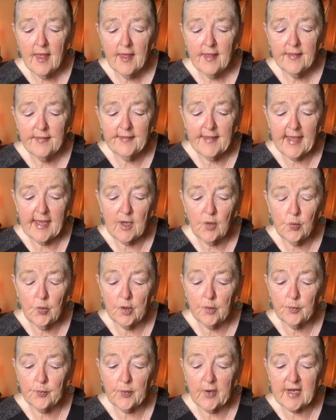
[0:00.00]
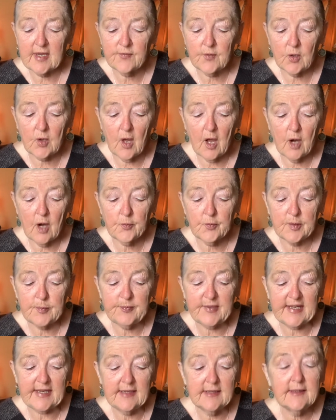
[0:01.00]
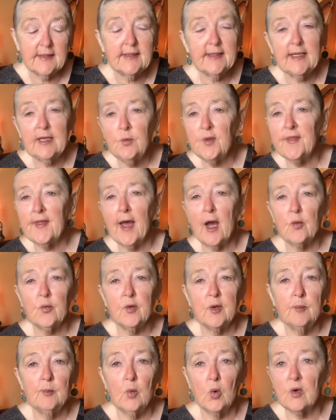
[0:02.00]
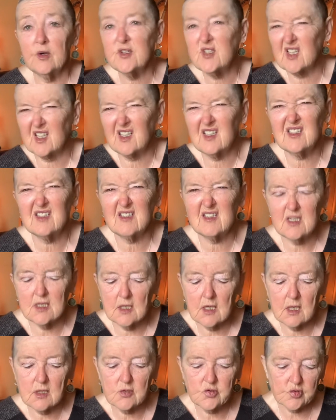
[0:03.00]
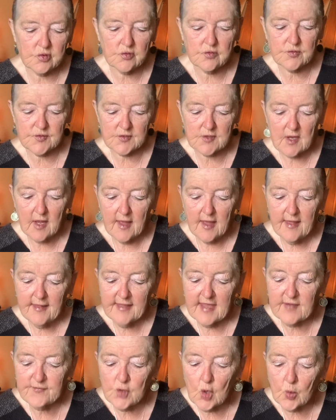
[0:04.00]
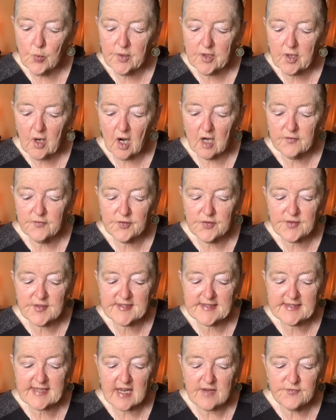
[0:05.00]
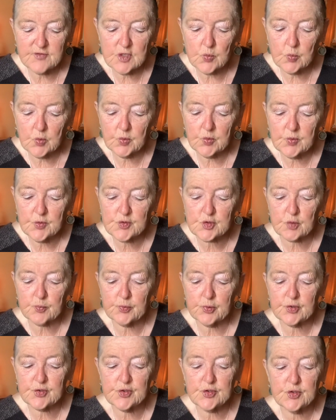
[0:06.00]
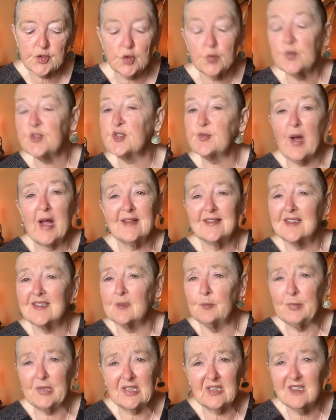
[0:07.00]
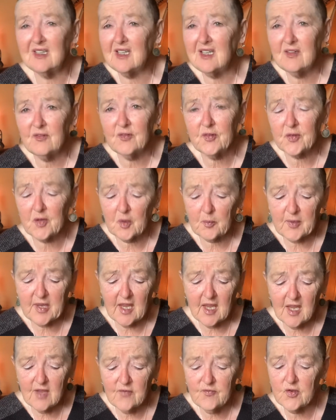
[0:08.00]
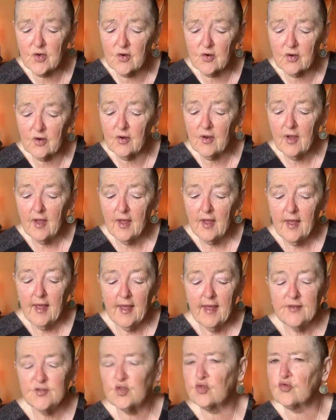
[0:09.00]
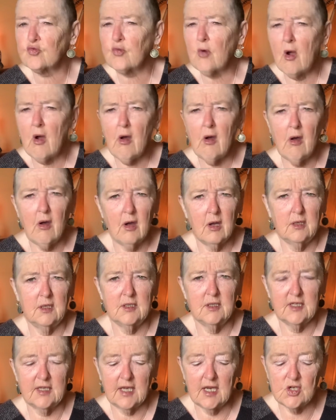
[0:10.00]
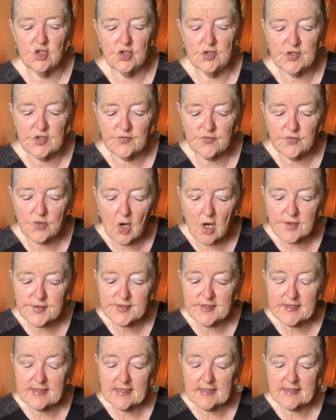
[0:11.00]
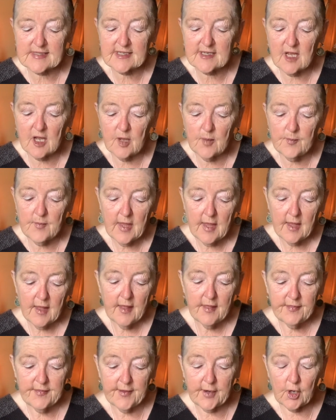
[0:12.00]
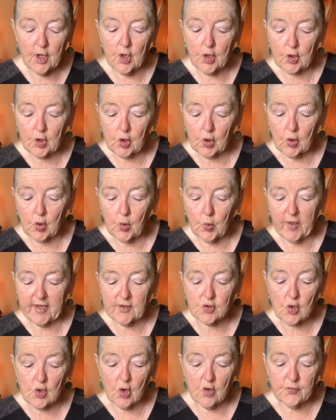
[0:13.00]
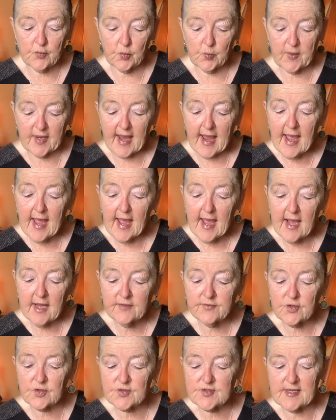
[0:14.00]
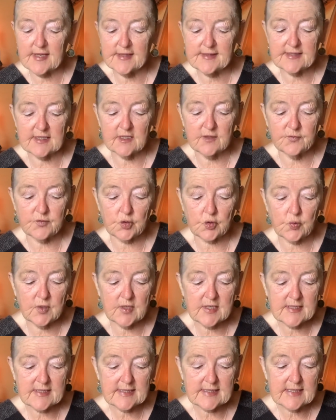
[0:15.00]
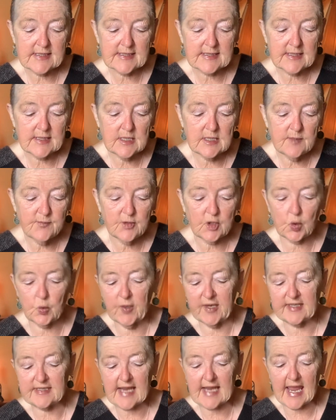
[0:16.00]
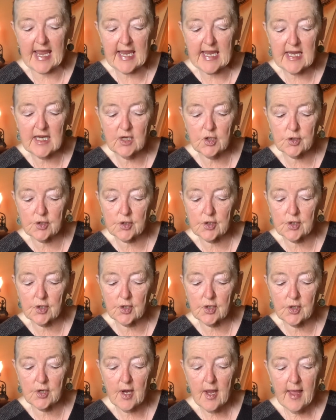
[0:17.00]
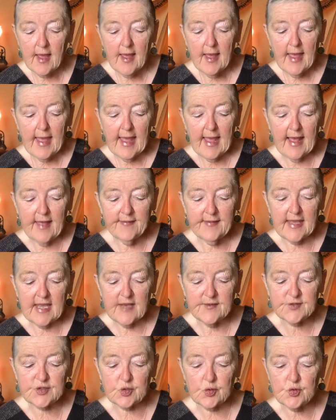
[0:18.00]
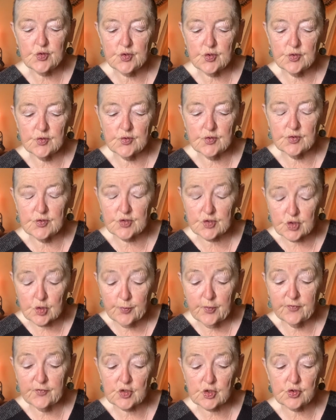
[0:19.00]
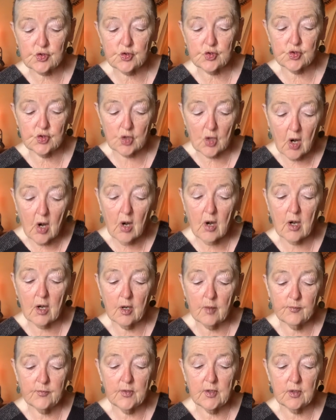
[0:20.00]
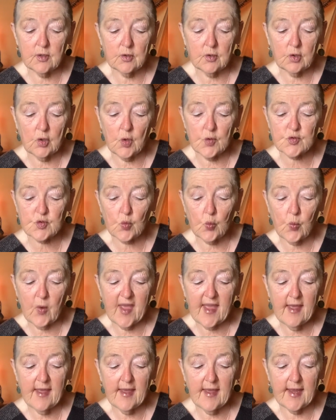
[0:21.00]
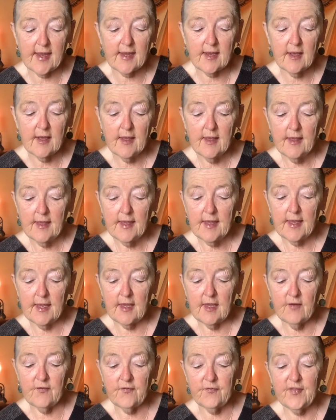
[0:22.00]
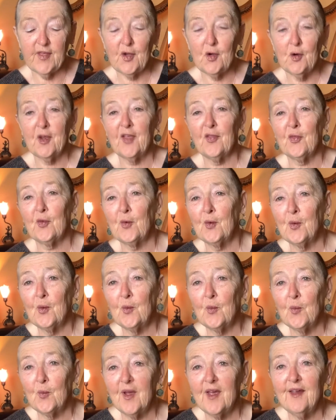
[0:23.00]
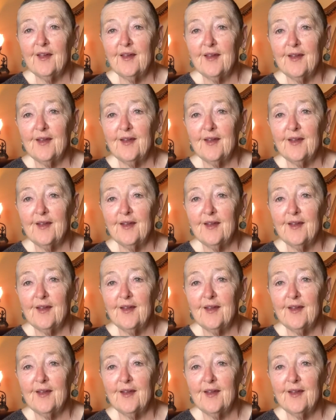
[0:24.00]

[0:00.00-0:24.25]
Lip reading: They will break the law repeatedly without remorse, like as teenagers. They have no regard for the safety rules or personal responsibility for their behavior. Strong indications of narcissism. They're quick to overreact. They're sensitive to criticism. They're quick to anger. And they have superficial charm that goes away if they don't get their own way.